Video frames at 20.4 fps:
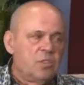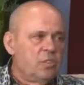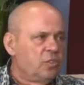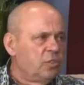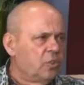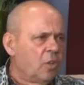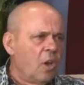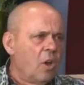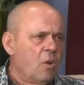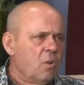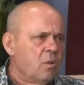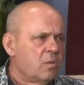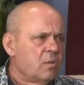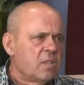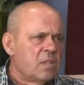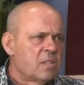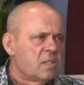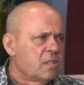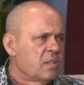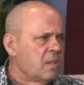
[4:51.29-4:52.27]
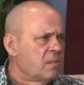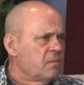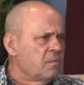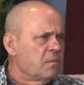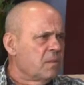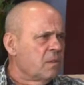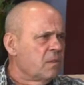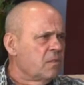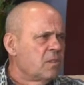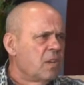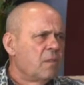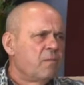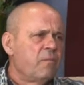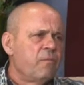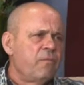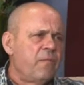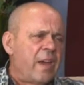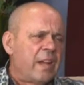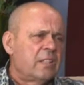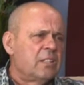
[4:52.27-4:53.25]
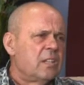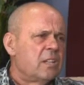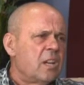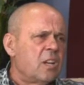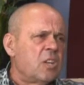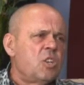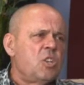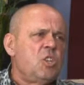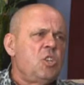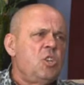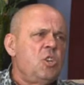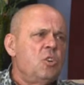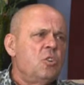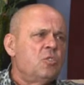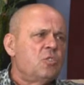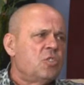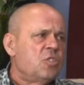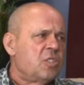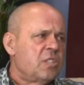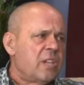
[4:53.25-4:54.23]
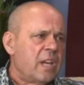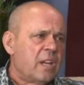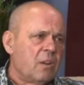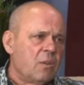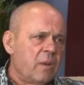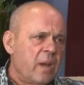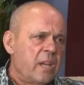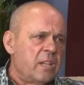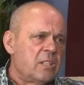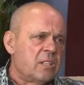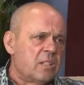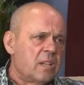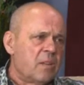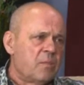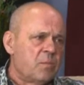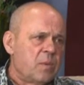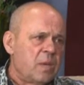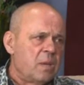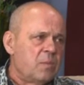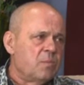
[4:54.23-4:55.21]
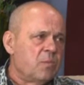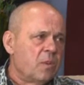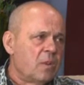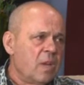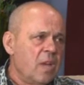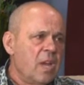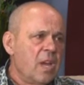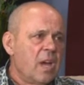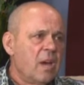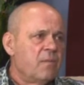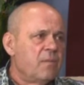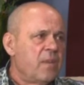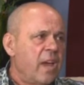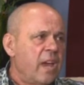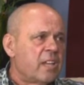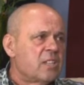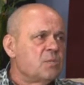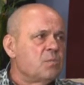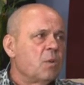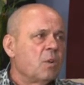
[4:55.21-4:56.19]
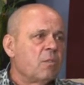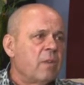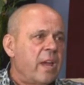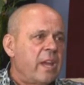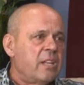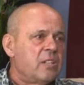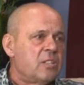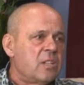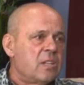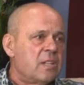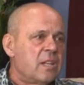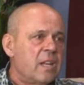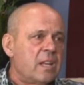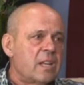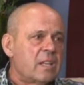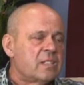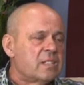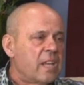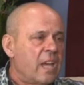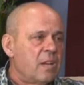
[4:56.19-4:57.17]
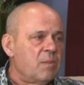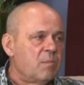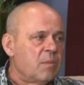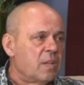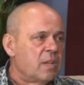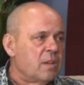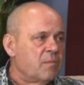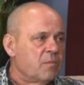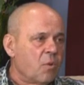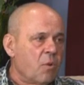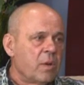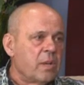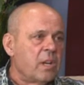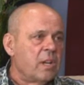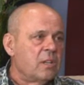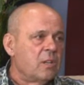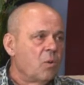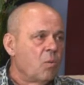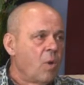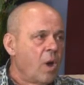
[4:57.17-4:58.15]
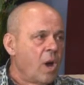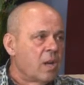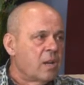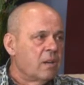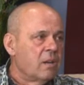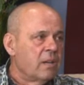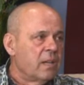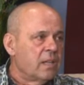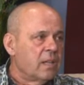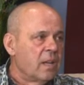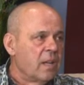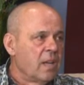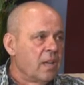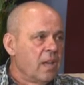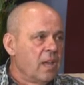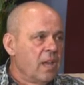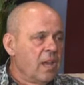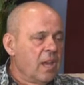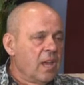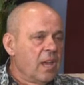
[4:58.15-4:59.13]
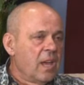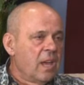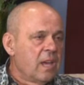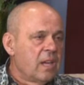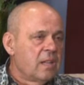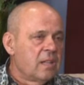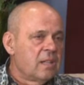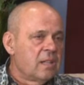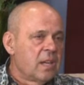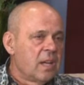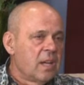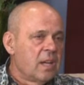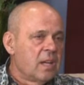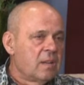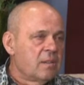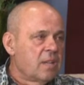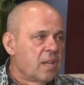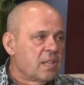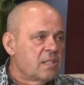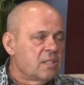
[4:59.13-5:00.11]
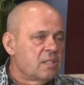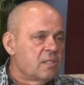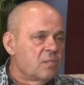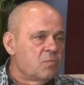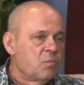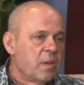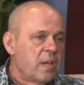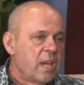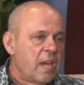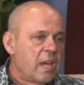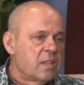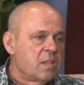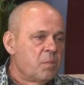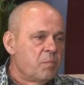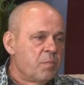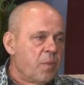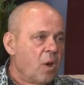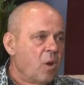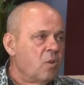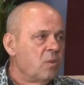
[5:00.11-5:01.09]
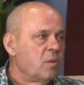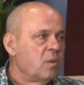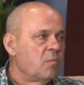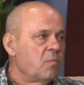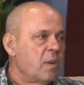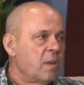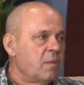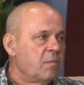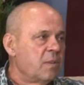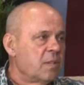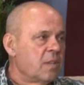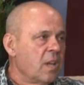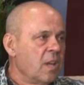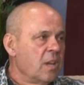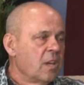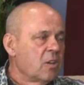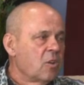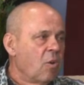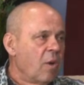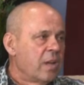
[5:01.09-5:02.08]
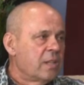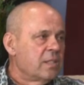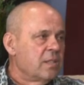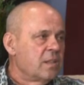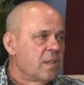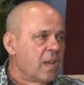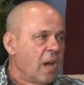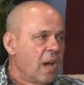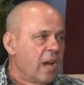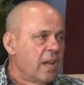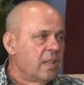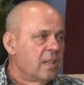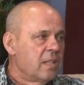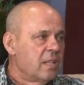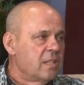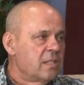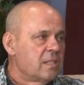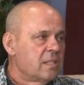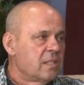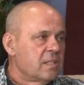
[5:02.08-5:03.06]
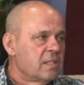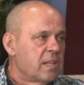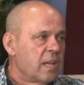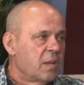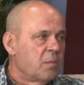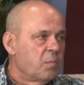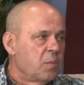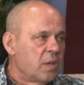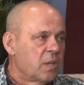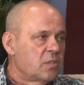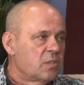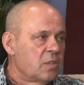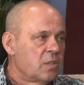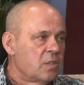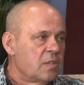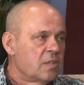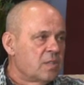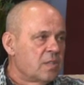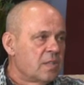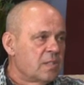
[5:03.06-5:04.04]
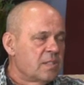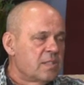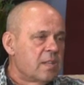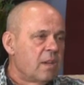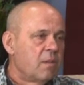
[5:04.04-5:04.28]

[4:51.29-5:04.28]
Cousteau just uh, amazing. Back to this huge generation Absolutely. of people of exploration and excitement of going underwater and. And uh, that's we had the boat. We would go out to the islands mm -hmm. and mm-hmm. take pictures, and